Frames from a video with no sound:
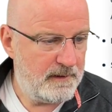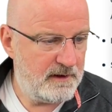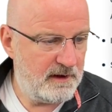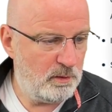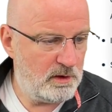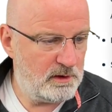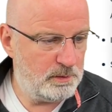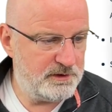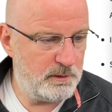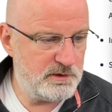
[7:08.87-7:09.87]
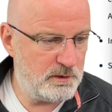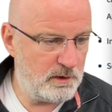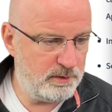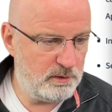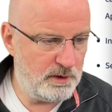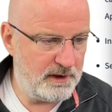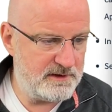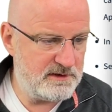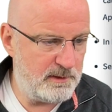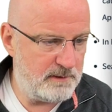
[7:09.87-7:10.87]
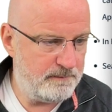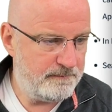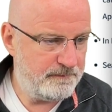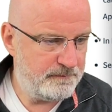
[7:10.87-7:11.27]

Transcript: And then what we'll do is we'll go and put one item in.